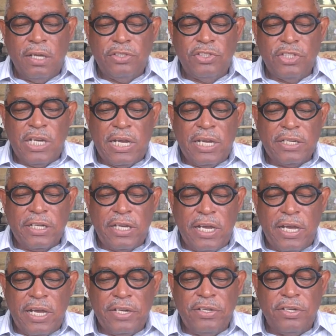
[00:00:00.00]
John
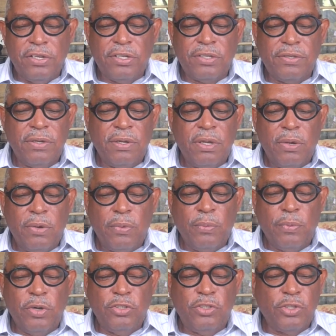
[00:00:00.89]
Conyers
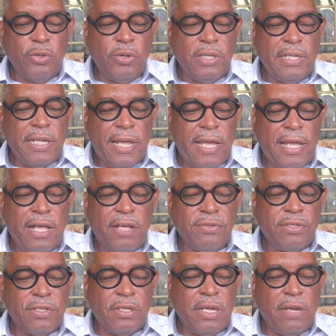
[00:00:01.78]
will join the
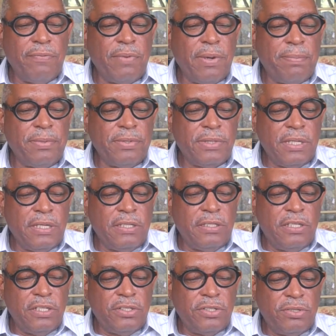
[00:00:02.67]
House and represent a
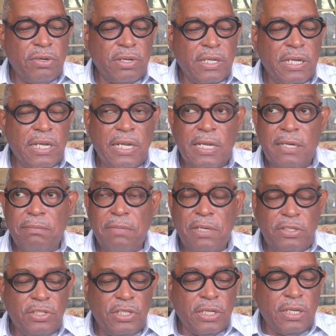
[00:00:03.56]
district in
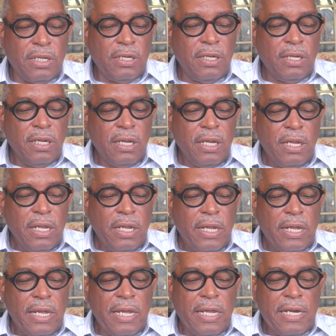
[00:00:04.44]
Michigan.
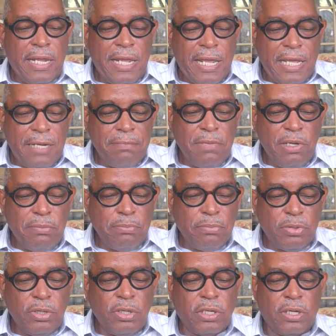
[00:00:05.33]
And Edmund
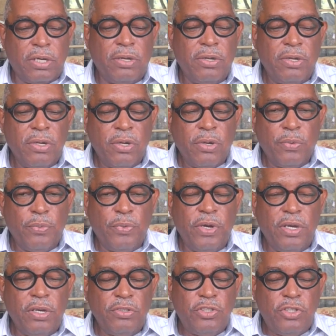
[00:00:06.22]
Brooke
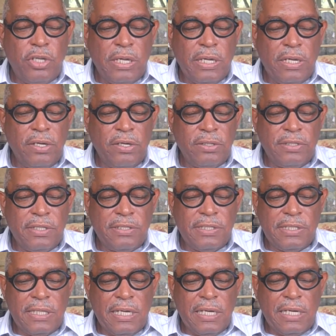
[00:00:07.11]
will enter the
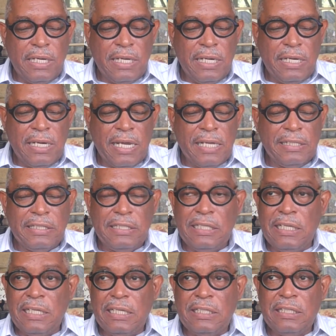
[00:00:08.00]
Senate in
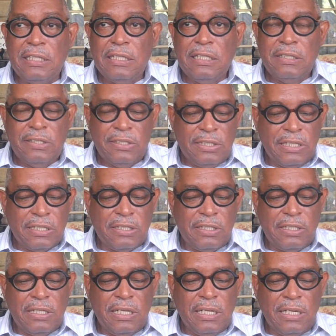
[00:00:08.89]

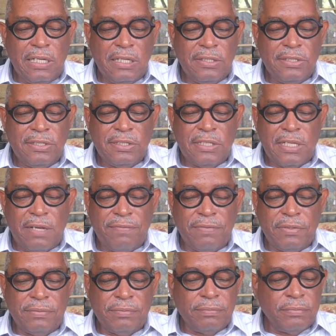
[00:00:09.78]

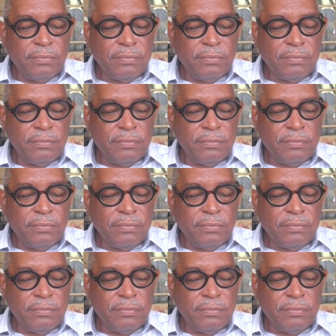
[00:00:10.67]
1967.